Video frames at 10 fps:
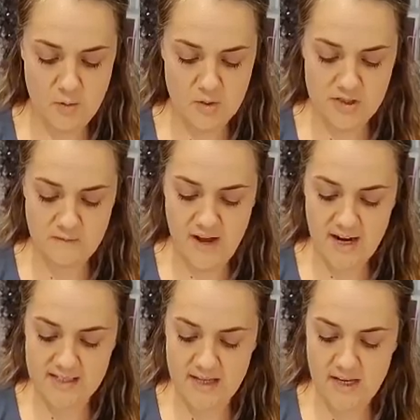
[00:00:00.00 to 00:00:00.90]
forced to
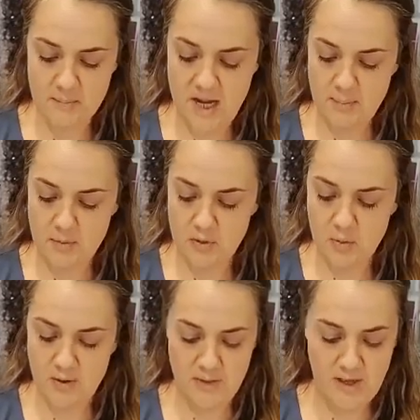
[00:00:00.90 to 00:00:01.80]
vaccinate people
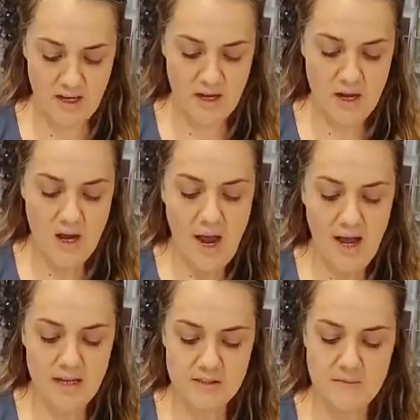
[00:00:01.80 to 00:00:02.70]
who are there
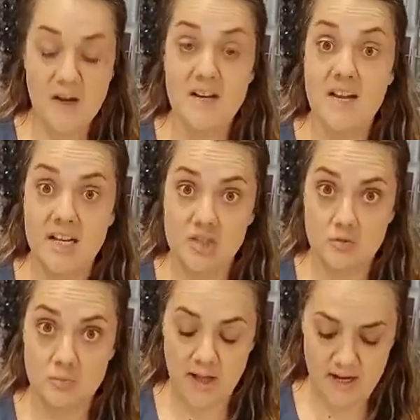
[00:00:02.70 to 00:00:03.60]
under
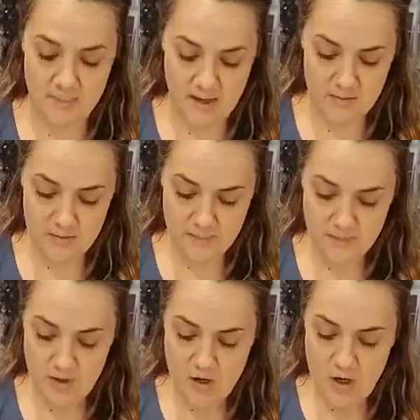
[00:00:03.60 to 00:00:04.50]
financial blackmail,
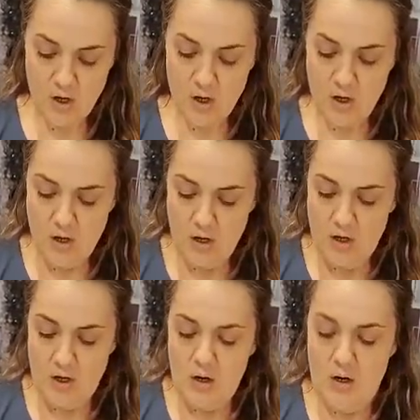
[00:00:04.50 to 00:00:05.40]

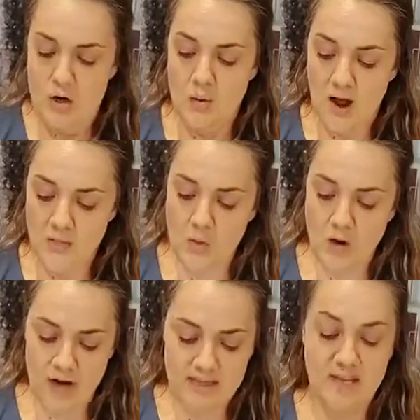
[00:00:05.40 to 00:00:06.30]
who
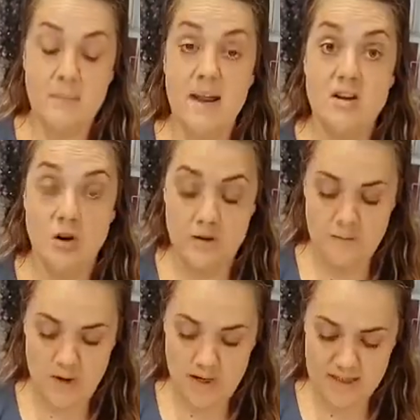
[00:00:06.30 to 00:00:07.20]
otherwise may not have
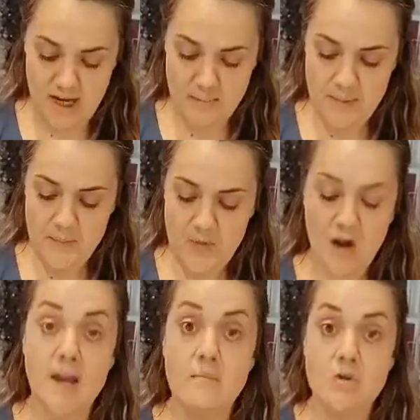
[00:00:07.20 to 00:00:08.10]
lined up.
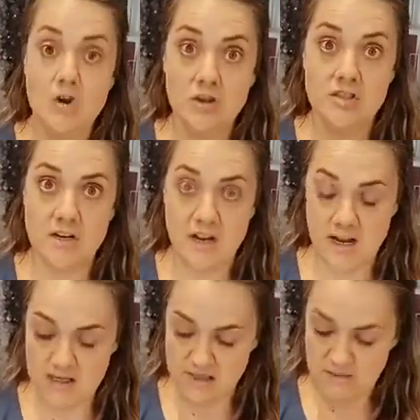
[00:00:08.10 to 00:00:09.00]
I am not an
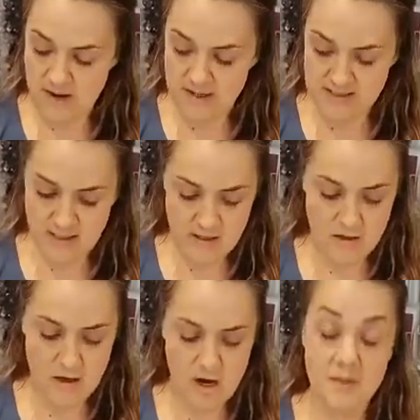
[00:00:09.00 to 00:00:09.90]
anti-vaxxer.
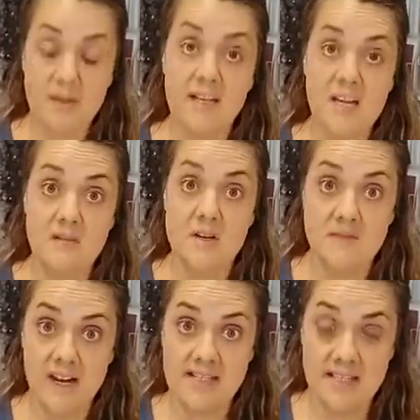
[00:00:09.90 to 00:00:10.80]
I believe in
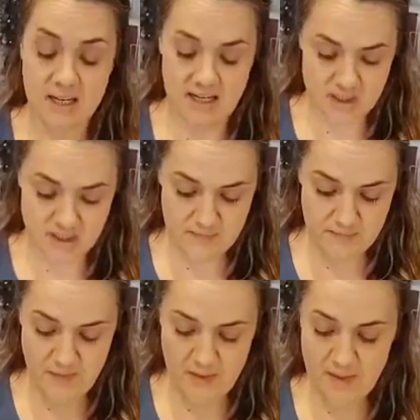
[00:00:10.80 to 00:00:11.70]
vaccination.
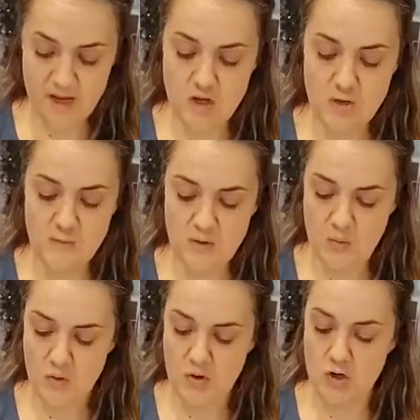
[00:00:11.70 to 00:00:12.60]
Thank you for
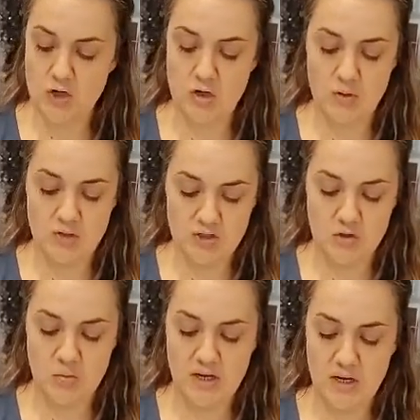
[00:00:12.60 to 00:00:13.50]
the work you are
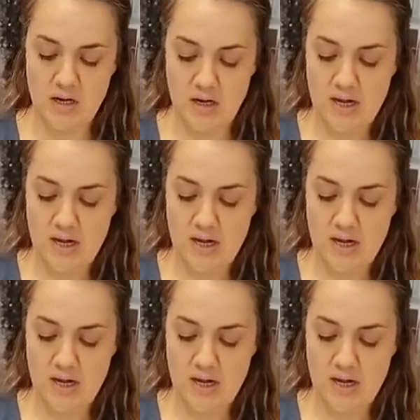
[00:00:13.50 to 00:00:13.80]
doing.